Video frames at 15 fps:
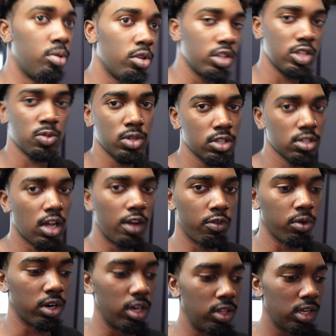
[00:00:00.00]
pull these wheels
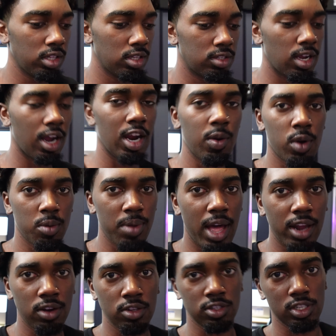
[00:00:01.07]
off. We're gonna look at the tire wear
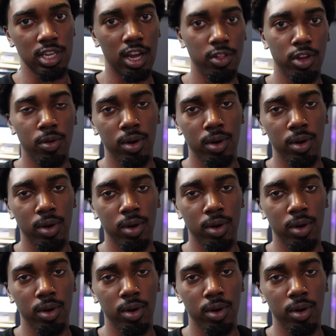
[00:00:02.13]
patterns, see how they're